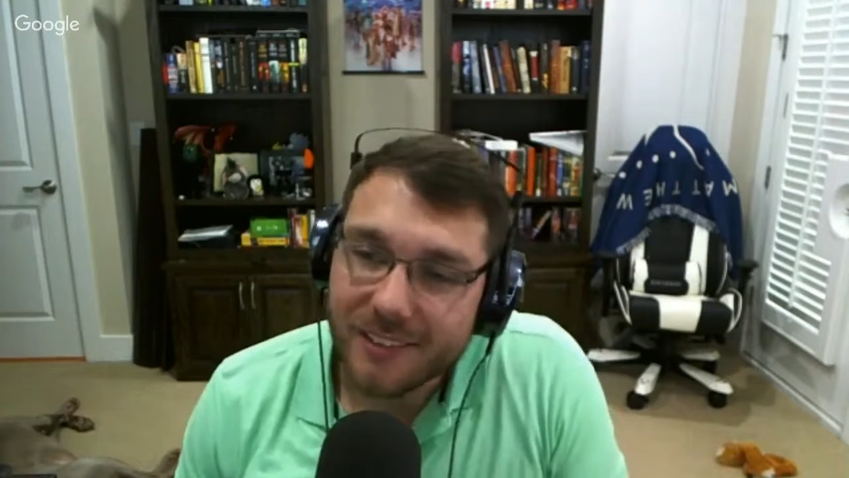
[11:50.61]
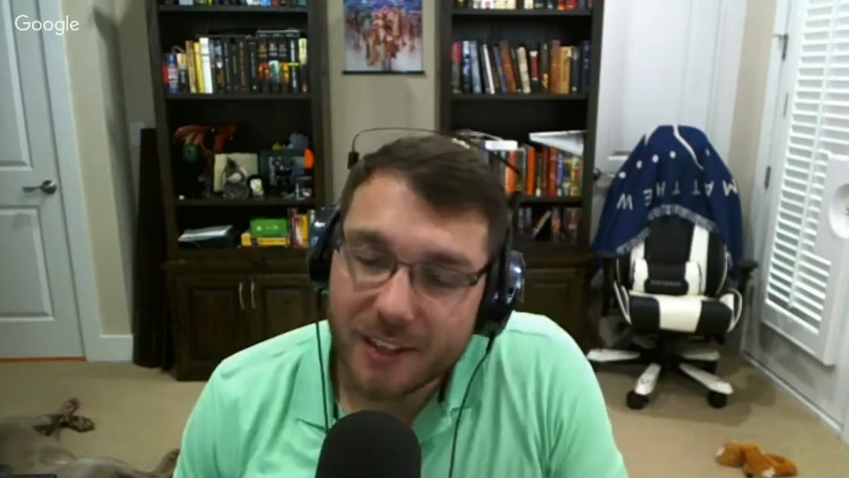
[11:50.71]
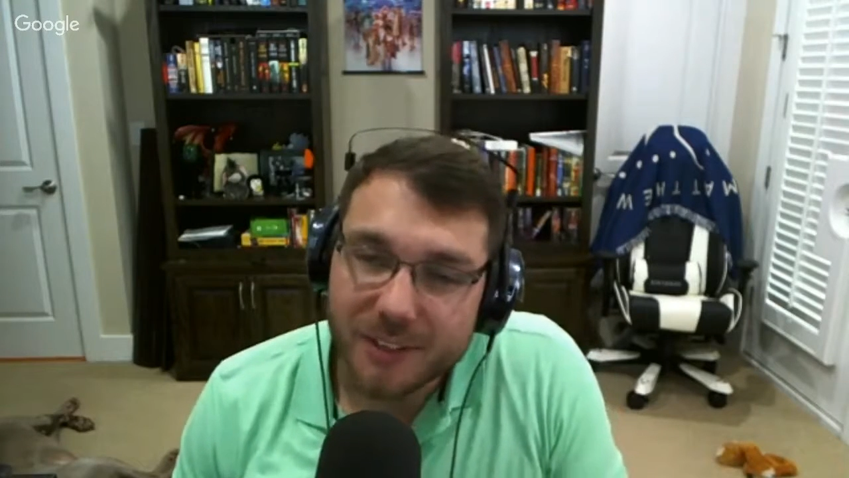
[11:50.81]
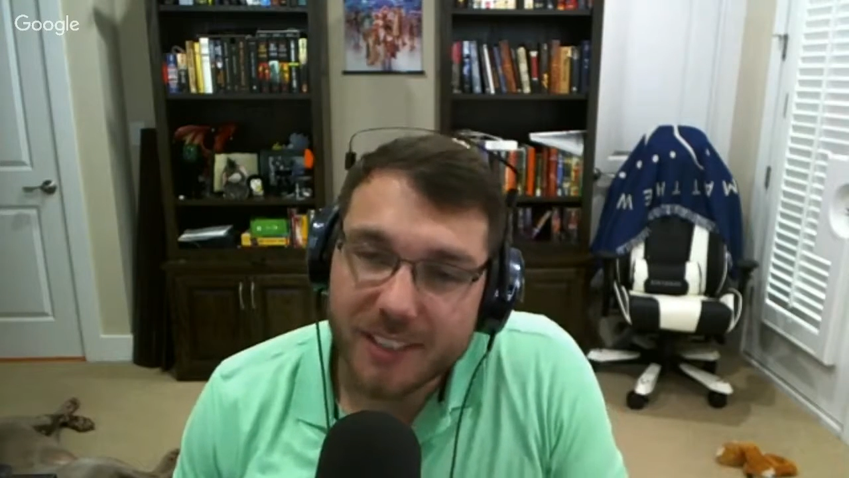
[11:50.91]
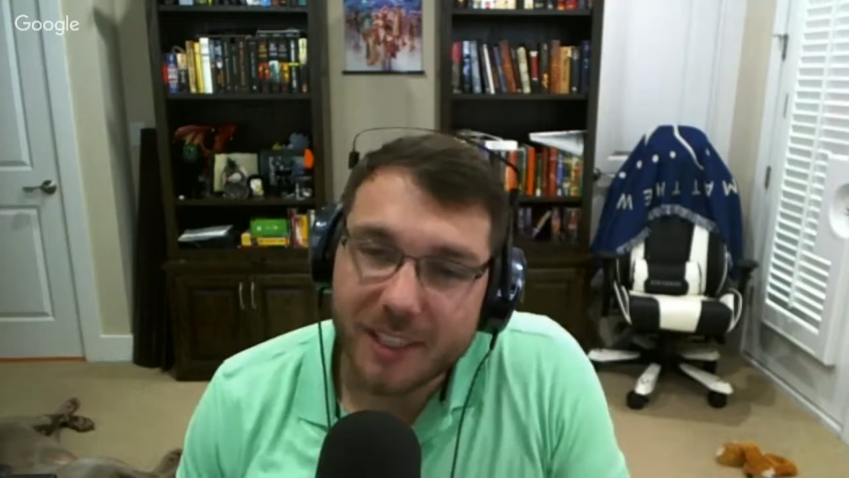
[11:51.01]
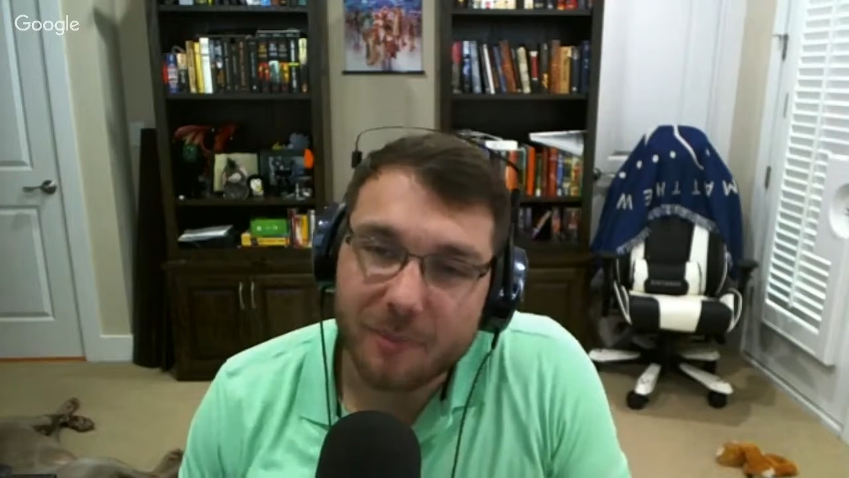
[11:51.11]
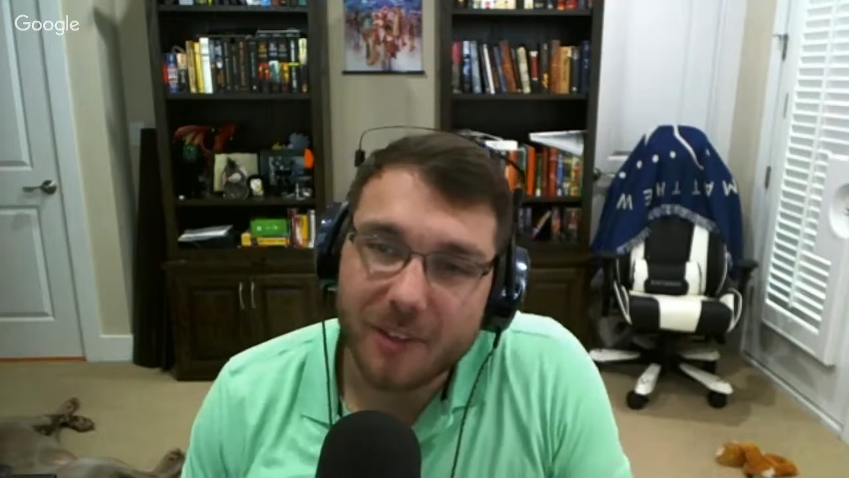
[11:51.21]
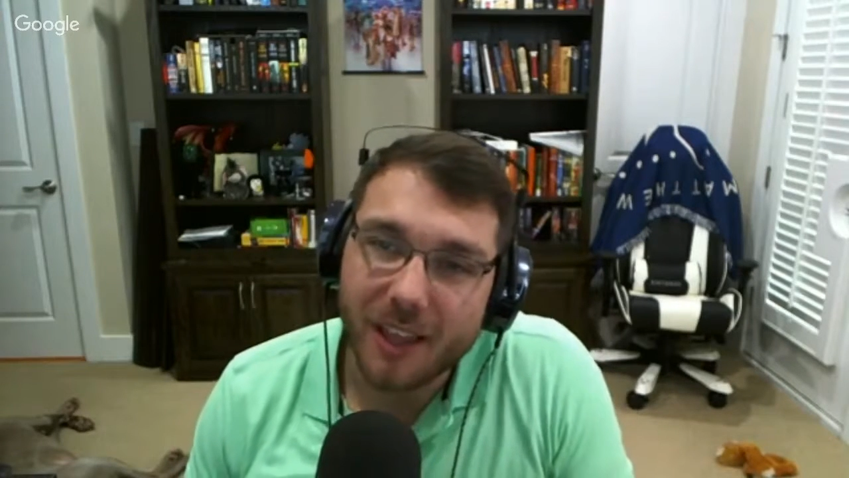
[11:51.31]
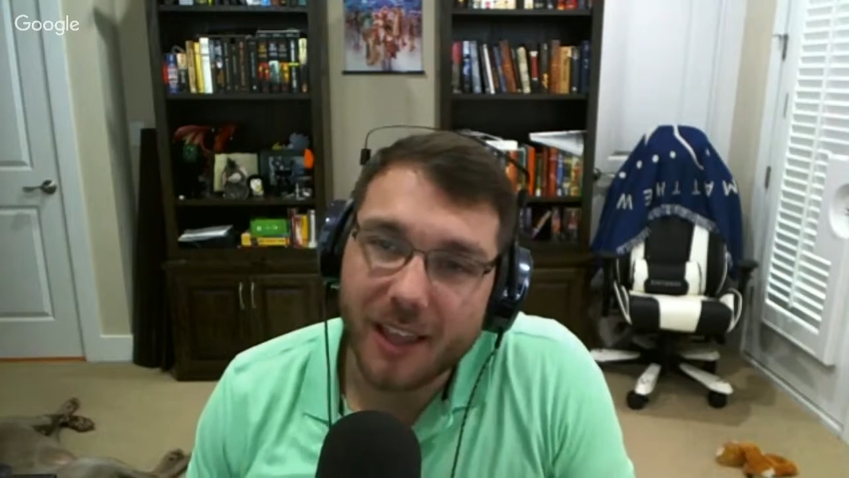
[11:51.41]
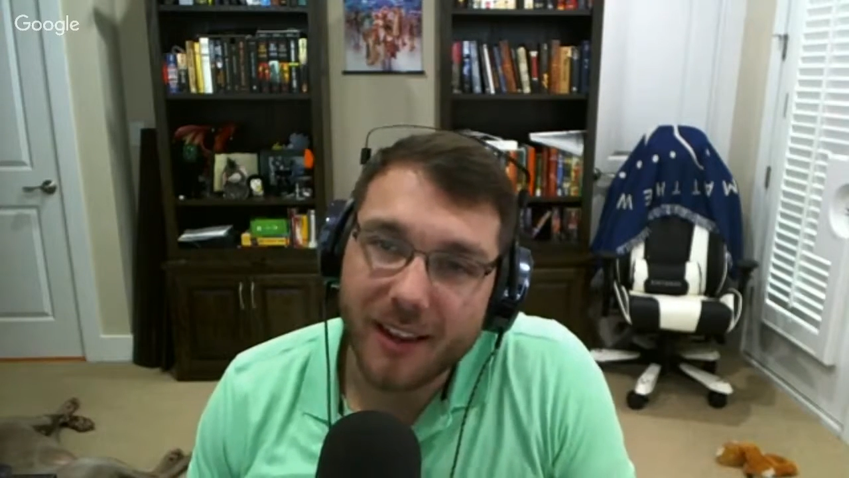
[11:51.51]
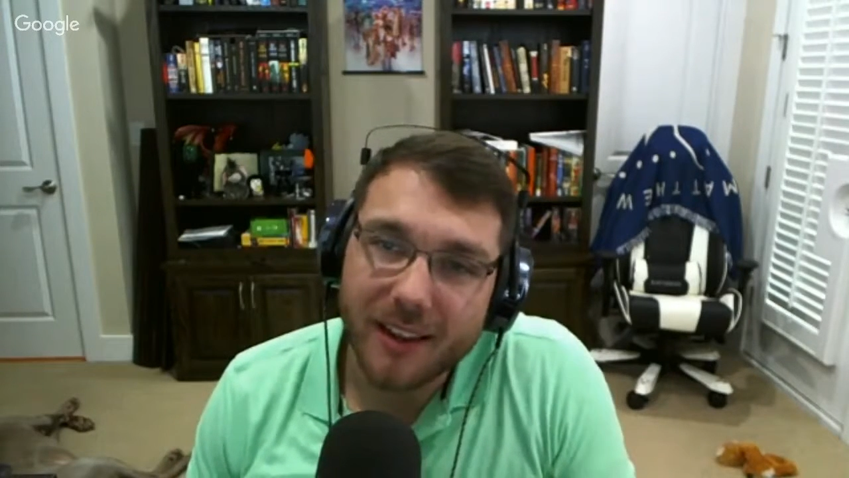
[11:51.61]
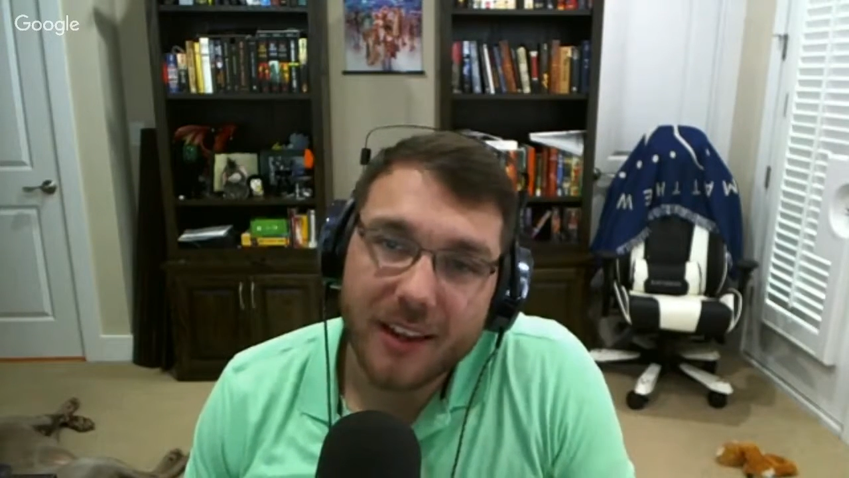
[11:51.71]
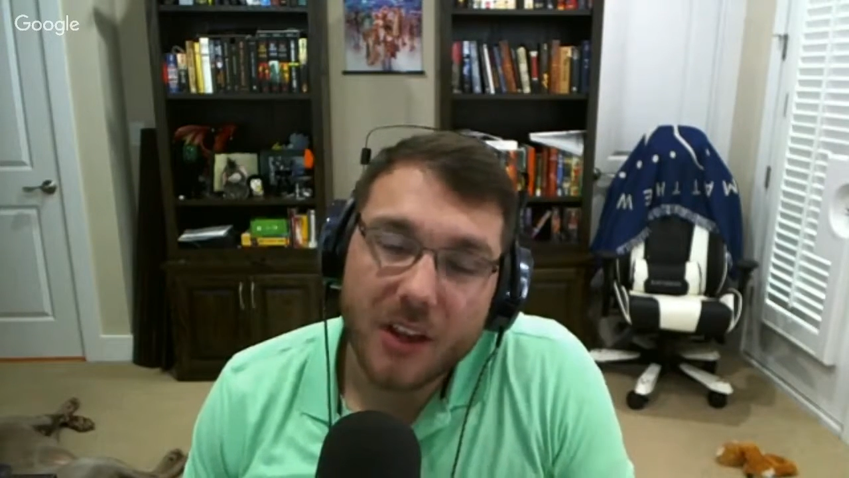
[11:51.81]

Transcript: they'll say something like,